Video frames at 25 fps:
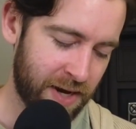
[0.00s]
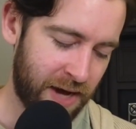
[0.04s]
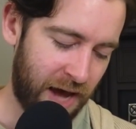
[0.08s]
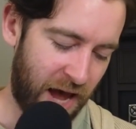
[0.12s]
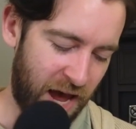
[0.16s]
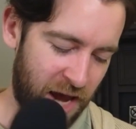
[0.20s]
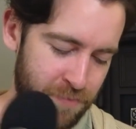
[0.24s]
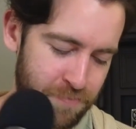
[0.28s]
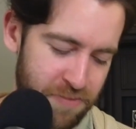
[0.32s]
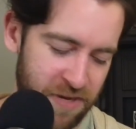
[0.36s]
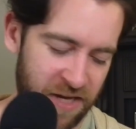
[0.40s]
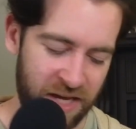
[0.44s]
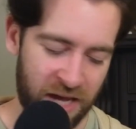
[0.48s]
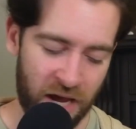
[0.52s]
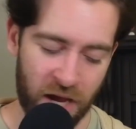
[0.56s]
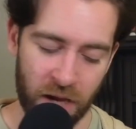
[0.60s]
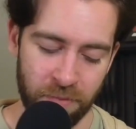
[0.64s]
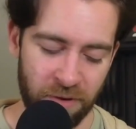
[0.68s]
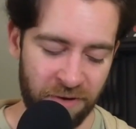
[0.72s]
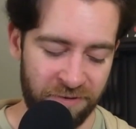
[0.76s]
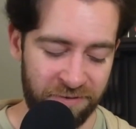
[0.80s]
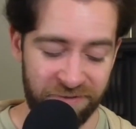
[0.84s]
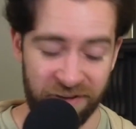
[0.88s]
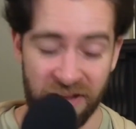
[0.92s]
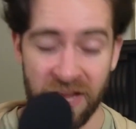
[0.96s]
and became
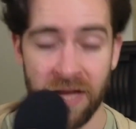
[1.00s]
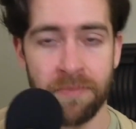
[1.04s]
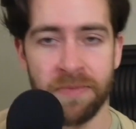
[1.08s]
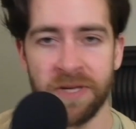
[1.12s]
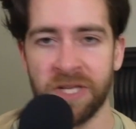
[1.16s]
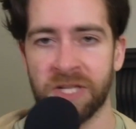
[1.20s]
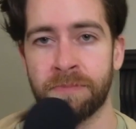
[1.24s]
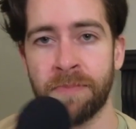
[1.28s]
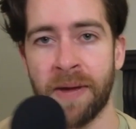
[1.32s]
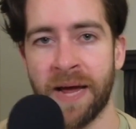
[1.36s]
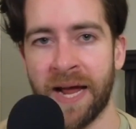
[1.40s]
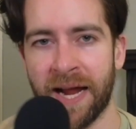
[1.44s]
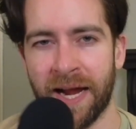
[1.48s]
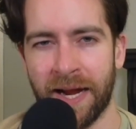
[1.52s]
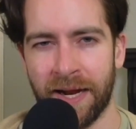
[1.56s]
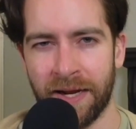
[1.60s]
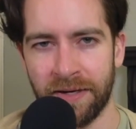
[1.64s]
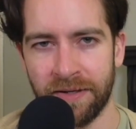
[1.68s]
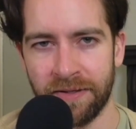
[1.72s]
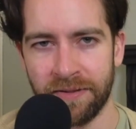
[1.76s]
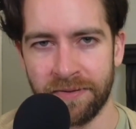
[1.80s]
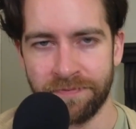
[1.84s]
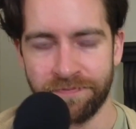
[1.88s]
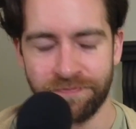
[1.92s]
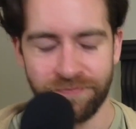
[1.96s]
a famous
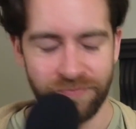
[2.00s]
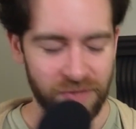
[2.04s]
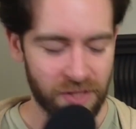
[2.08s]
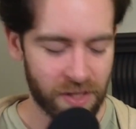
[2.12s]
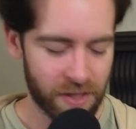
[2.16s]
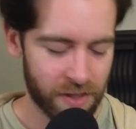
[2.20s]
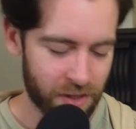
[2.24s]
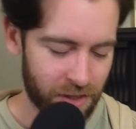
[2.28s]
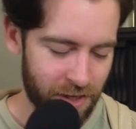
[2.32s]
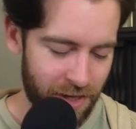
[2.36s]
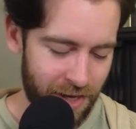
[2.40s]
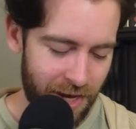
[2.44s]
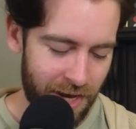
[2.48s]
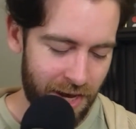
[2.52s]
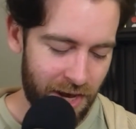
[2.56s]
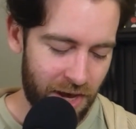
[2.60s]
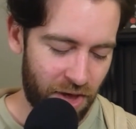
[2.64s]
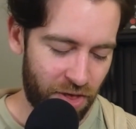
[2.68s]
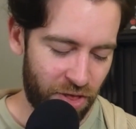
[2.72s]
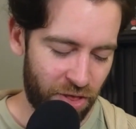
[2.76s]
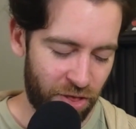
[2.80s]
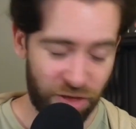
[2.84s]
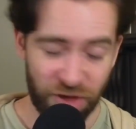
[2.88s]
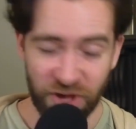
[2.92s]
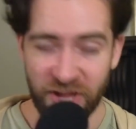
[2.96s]
man.
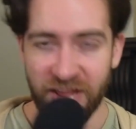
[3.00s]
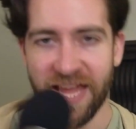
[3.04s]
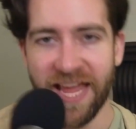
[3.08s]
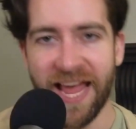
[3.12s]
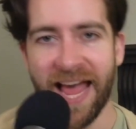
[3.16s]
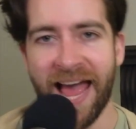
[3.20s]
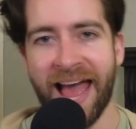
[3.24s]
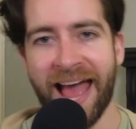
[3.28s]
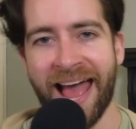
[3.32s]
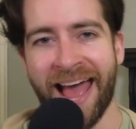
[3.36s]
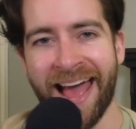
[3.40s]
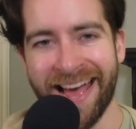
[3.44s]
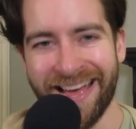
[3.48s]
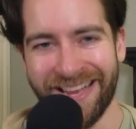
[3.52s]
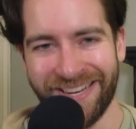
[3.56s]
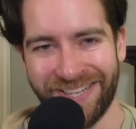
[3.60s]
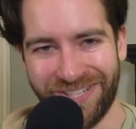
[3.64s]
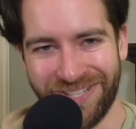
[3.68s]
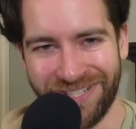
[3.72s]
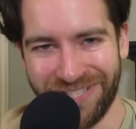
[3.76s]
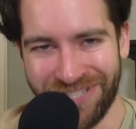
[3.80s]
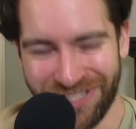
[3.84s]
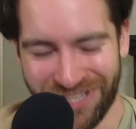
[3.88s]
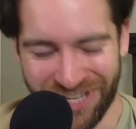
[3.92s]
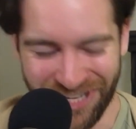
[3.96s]
The
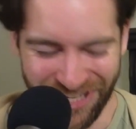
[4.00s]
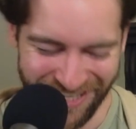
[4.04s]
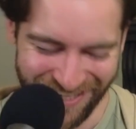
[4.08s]
end.